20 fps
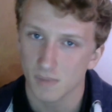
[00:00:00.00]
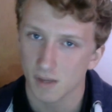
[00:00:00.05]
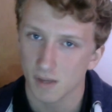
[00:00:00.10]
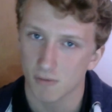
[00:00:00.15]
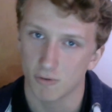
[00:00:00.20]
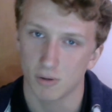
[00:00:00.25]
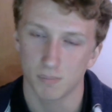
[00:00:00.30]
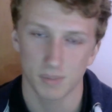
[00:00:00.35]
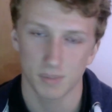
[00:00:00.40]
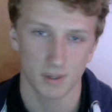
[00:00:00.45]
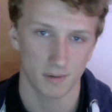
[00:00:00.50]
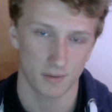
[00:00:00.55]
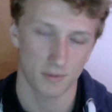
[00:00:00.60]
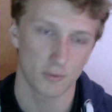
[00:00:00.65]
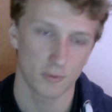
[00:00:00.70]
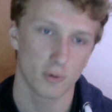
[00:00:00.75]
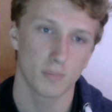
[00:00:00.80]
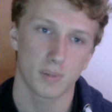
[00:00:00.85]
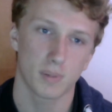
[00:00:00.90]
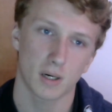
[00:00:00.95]
We went to
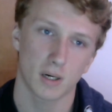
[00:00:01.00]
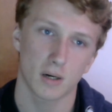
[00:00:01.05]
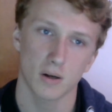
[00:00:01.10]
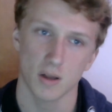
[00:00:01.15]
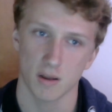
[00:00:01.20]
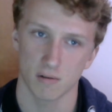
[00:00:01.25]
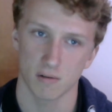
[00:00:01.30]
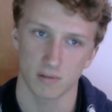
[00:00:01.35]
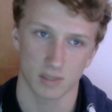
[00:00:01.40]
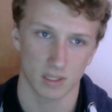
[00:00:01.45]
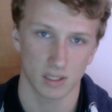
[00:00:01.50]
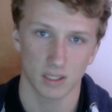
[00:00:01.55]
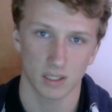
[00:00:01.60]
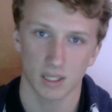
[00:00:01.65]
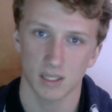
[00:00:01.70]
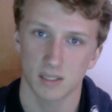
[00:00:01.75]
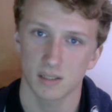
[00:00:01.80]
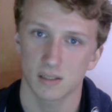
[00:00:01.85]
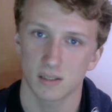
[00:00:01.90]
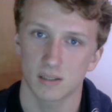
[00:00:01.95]
Thorpe Park, then it was at
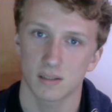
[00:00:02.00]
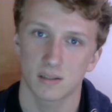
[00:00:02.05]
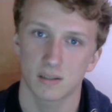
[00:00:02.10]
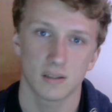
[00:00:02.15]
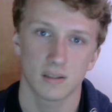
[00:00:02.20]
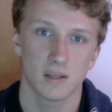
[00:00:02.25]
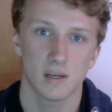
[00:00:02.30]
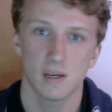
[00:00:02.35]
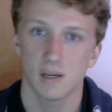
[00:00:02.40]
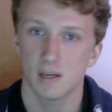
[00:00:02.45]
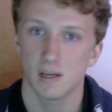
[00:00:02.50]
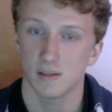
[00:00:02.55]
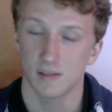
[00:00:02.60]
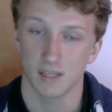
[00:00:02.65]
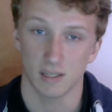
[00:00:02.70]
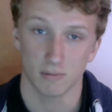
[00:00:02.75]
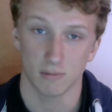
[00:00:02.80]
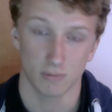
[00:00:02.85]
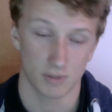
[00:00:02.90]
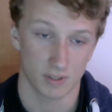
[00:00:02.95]
London,
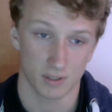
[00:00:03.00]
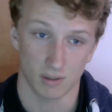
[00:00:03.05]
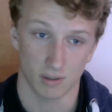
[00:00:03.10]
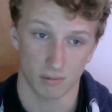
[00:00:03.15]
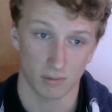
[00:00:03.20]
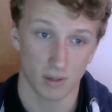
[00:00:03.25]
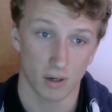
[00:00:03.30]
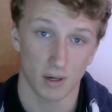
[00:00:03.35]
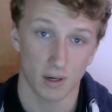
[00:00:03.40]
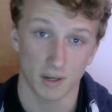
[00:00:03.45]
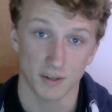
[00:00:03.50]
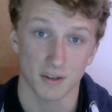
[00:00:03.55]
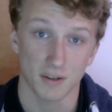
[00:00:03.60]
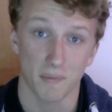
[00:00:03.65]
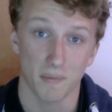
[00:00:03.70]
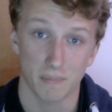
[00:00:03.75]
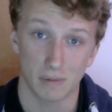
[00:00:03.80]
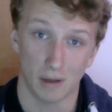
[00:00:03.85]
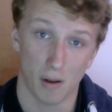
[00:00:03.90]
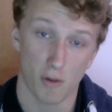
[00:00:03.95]
then it was, you know, going
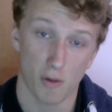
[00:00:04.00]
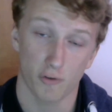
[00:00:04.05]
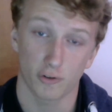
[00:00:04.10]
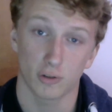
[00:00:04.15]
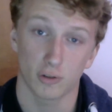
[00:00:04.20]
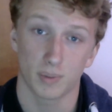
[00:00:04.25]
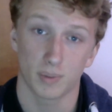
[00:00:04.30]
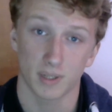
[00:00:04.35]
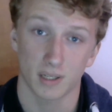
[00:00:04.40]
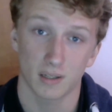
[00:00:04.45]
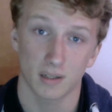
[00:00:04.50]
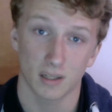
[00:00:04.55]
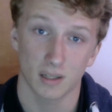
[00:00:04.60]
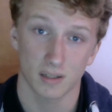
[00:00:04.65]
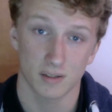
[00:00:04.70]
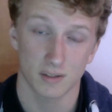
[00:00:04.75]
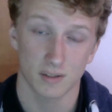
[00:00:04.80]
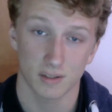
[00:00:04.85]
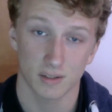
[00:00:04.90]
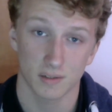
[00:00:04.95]
to shopping in
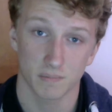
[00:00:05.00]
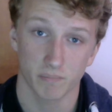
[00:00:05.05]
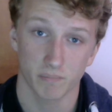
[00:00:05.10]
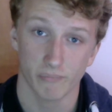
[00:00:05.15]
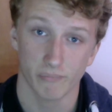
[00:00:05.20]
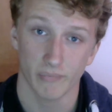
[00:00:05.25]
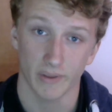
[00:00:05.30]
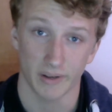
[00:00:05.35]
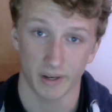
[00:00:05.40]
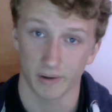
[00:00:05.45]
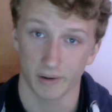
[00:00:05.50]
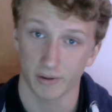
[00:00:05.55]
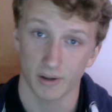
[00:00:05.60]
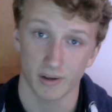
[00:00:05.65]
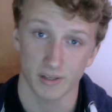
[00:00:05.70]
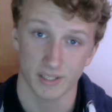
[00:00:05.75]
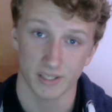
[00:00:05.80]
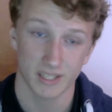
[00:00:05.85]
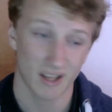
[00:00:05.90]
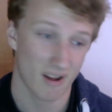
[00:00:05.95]
London, you know,
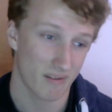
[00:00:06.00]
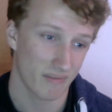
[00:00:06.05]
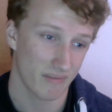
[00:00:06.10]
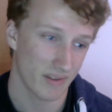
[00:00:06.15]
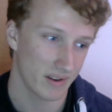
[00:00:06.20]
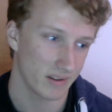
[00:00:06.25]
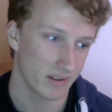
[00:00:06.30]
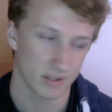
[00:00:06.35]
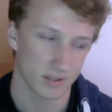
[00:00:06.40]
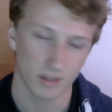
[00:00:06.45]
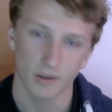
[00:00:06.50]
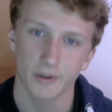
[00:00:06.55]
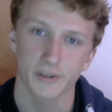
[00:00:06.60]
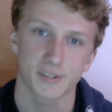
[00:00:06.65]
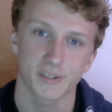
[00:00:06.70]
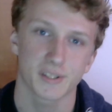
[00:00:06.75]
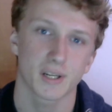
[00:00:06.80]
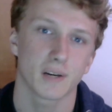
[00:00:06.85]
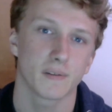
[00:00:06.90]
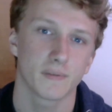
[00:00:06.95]
going to Southend. There's a lot of
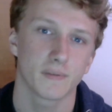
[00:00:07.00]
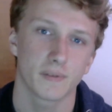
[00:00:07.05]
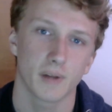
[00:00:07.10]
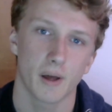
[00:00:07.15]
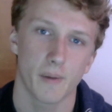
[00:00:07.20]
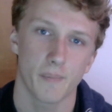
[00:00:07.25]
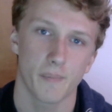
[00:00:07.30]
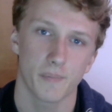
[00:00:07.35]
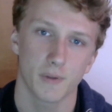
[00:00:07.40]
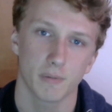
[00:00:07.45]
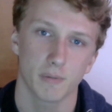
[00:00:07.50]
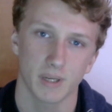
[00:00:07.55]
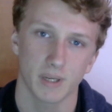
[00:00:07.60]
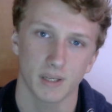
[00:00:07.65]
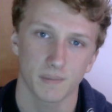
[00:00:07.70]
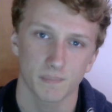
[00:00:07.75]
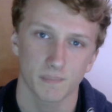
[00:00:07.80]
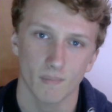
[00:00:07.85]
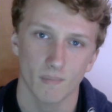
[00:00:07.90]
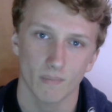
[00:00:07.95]
stuff um, that we
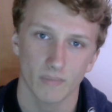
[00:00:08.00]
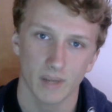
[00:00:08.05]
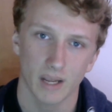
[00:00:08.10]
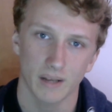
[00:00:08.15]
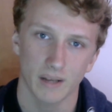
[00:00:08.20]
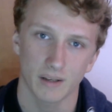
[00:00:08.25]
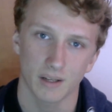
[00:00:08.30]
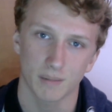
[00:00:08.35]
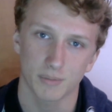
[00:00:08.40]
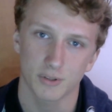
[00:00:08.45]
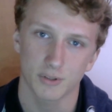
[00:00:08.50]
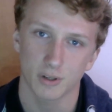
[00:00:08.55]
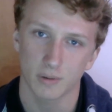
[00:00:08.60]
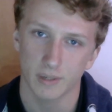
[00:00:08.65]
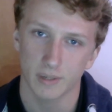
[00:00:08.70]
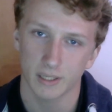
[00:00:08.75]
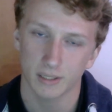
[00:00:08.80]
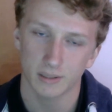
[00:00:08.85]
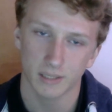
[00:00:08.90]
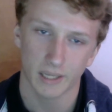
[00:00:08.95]
ended up
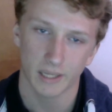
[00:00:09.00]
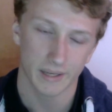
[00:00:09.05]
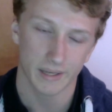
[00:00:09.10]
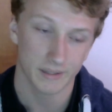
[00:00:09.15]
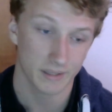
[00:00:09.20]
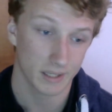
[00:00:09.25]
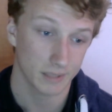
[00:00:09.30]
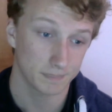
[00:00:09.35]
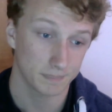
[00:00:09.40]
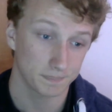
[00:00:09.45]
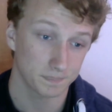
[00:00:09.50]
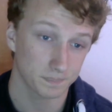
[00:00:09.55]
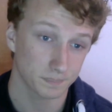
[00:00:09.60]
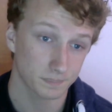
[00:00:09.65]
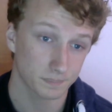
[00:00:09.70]
doing, and um,